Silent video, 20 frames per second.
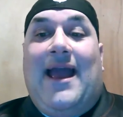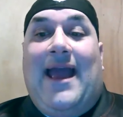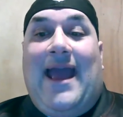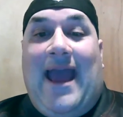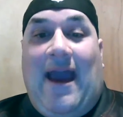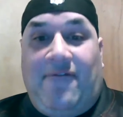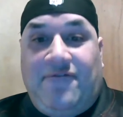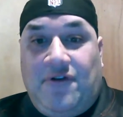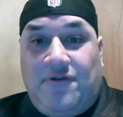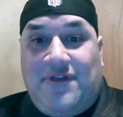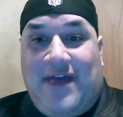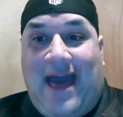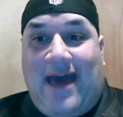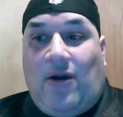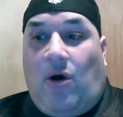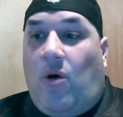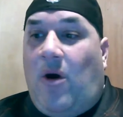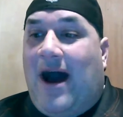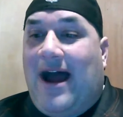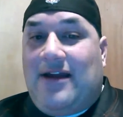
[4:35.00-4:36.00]
After
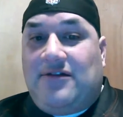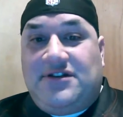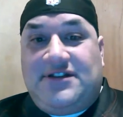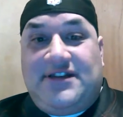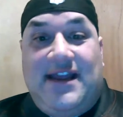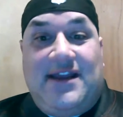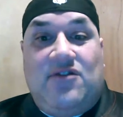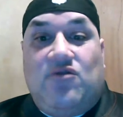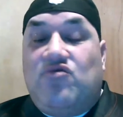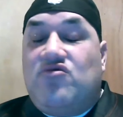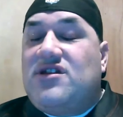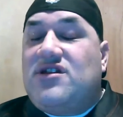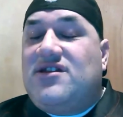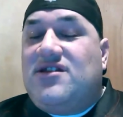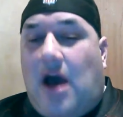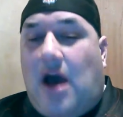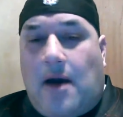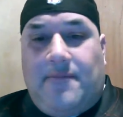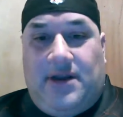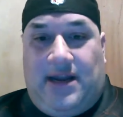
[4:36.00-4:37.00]
that, Ohio State
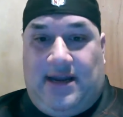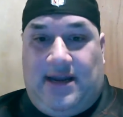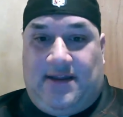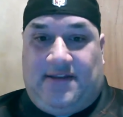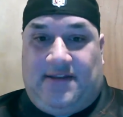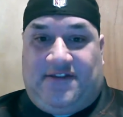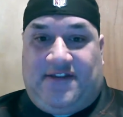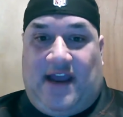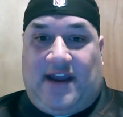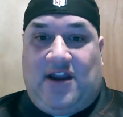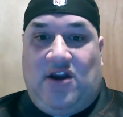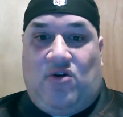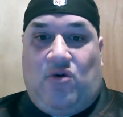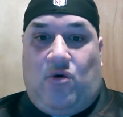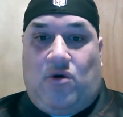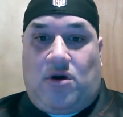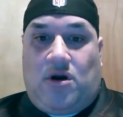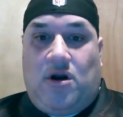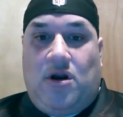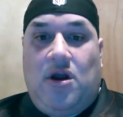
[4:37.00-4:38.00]
dominated the second
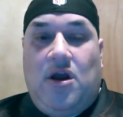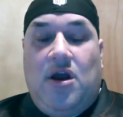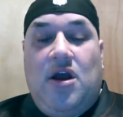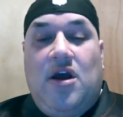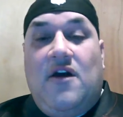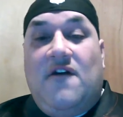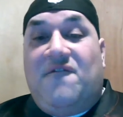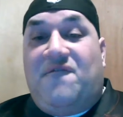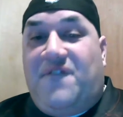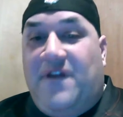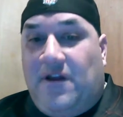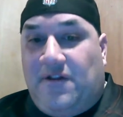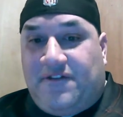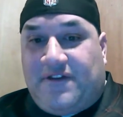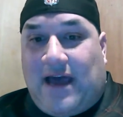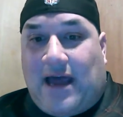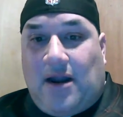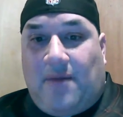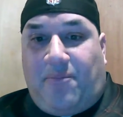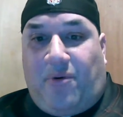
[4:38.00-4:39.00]
quarter.
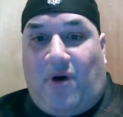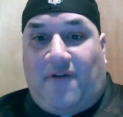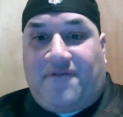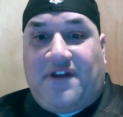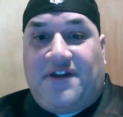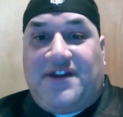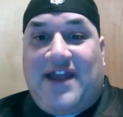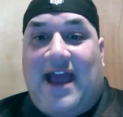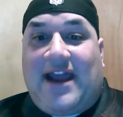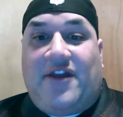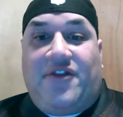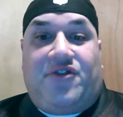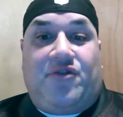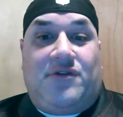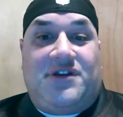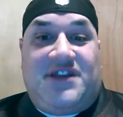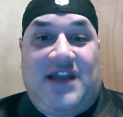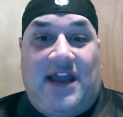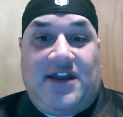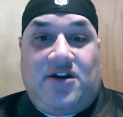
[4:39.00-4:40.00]
Fields got up off the deck and
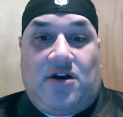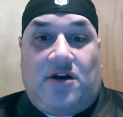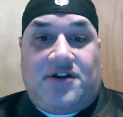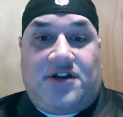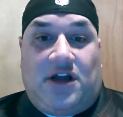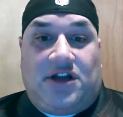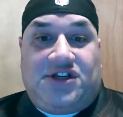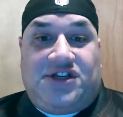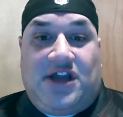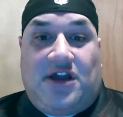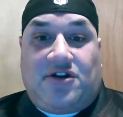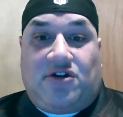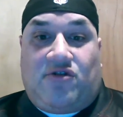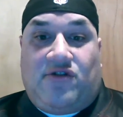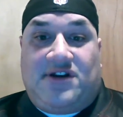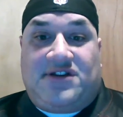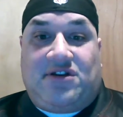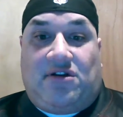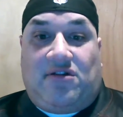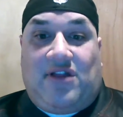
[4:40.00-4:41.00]
threw a 10-yard touchdown to
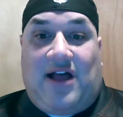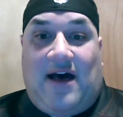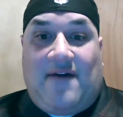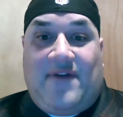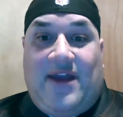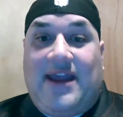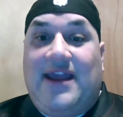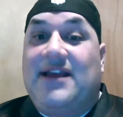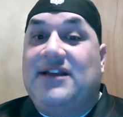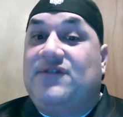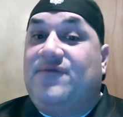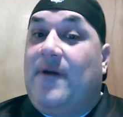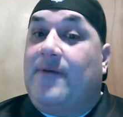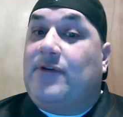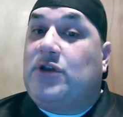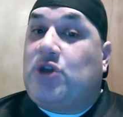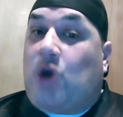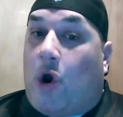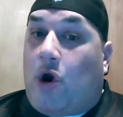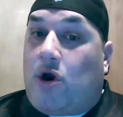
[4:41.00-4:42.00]
Chris Olave, his
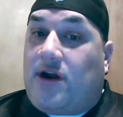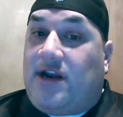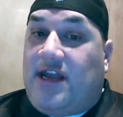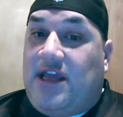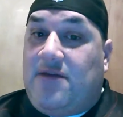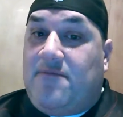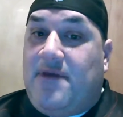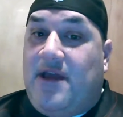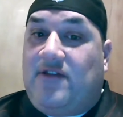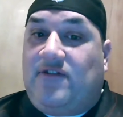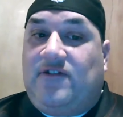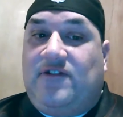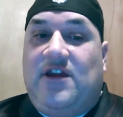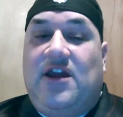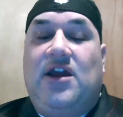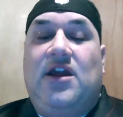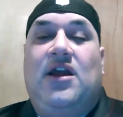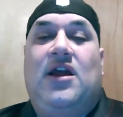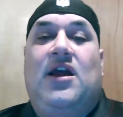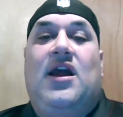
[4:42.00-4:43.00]
favorite target he missed.
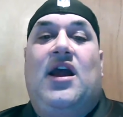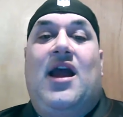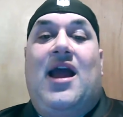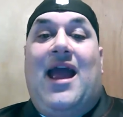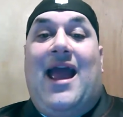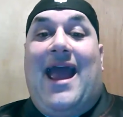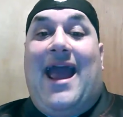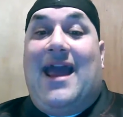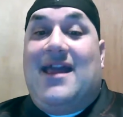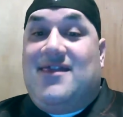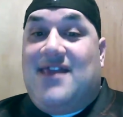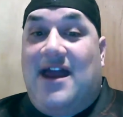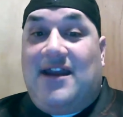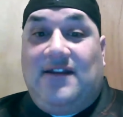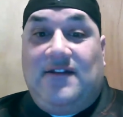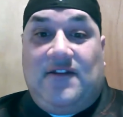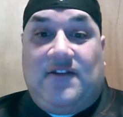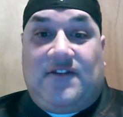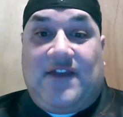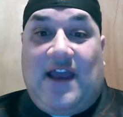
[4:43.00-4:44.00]
And
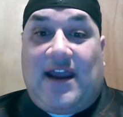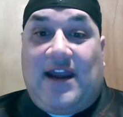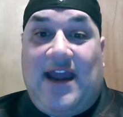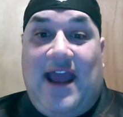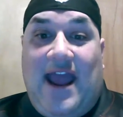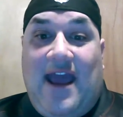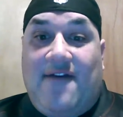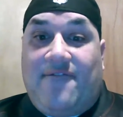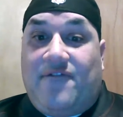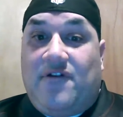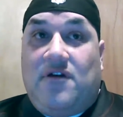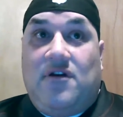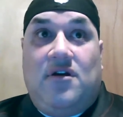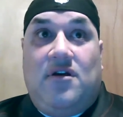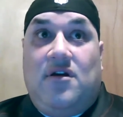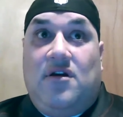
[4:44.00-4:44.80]
then in the second half,